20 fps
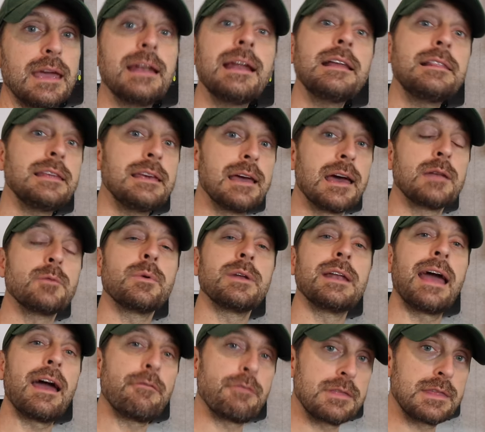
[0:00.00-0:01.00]
and at the end when
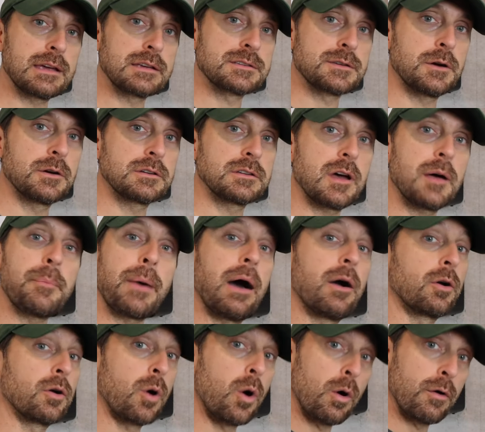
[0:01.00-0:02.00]
everything's hooked up
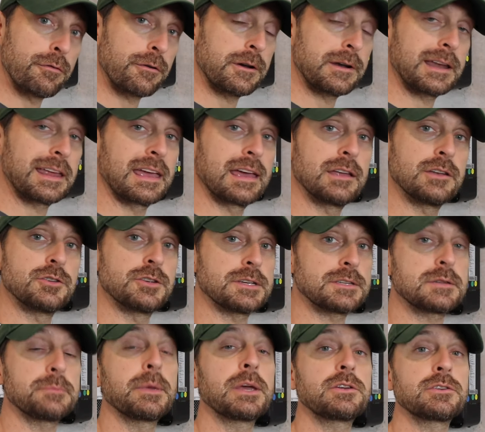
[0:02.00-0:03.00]
I'll go over it again
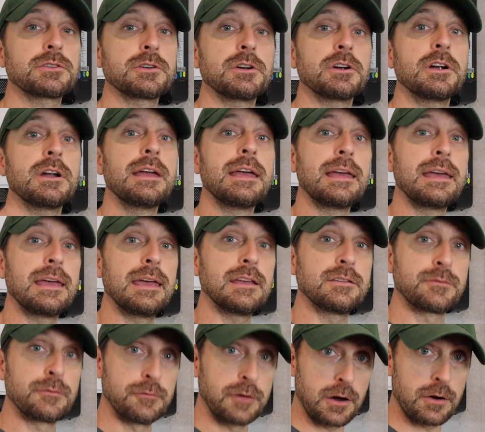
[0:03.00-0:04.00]
just to make sure
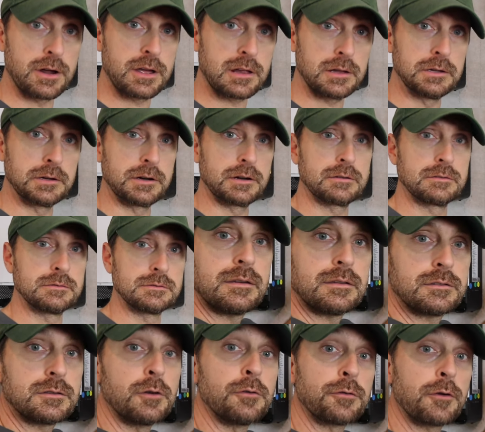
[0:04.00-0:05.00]
it's very clear
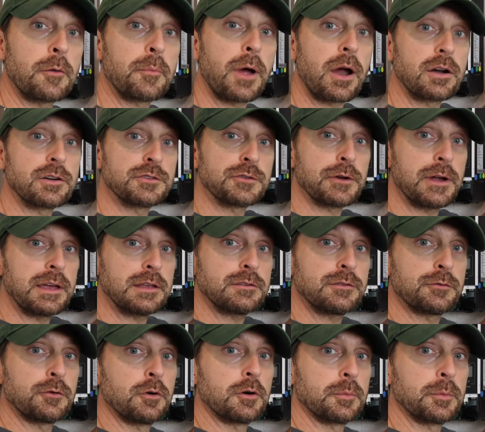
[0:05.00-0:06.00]
so from our
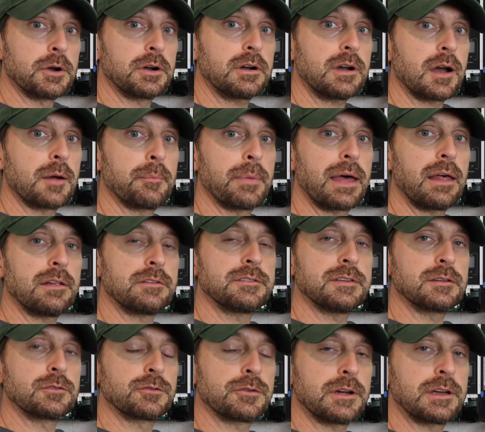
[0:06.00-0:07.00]
transformer our
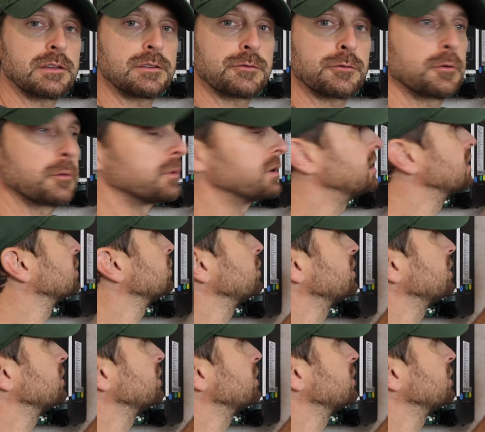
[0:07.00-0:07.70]
balancing transformer here